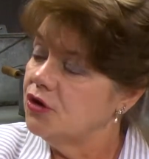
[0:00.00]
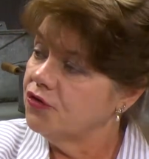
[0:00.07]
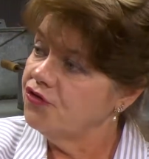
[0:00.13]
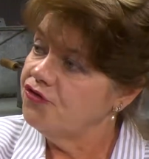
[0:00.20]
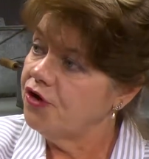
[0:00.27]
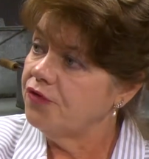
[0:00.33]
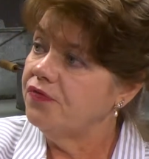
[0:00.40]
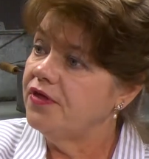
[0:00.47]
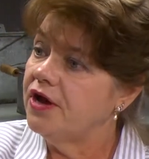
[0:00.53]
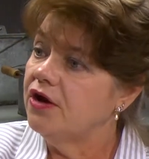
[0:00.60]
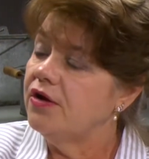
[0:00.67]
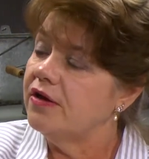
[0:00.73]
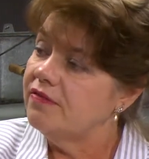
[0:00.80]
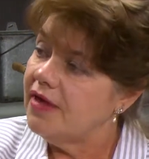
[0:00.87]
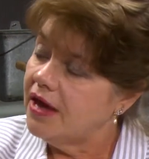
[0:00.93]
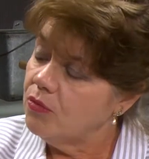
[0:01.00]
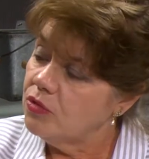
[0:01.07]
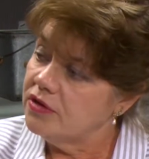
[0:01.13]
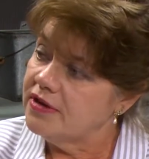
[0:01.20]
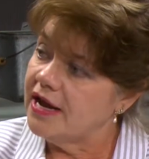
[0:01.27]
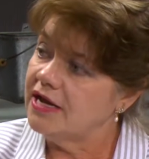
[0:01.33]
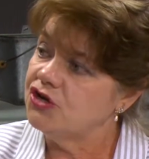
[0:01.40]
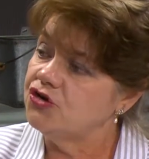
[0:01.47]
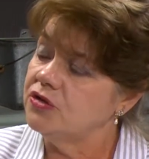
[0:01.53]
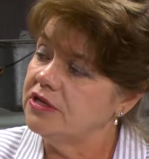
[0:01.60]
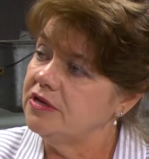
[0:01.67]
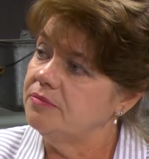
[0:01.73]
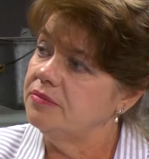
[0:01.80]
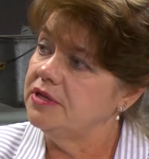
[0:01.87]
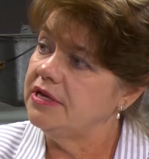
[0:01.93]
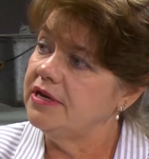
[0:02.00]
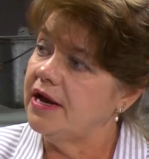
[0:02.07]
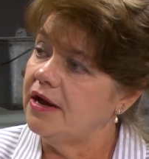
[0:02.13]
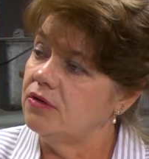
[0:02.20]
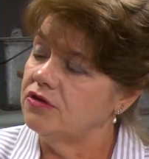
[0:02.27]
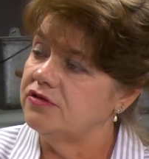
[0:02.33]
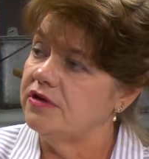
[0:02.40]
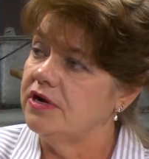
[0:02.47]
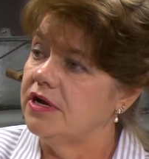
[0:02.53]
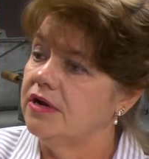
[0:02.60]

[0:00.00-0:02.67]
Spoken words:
Start there, and that will naturally bleed out.